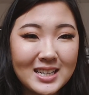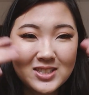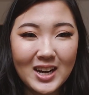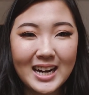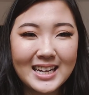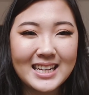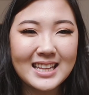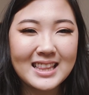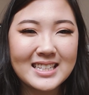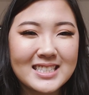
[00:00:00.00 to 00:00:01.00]
trying to
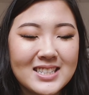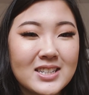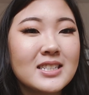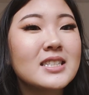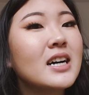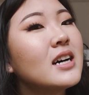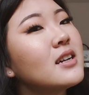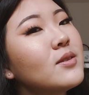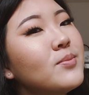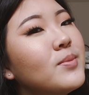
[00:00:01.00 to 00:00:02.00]
get this look done.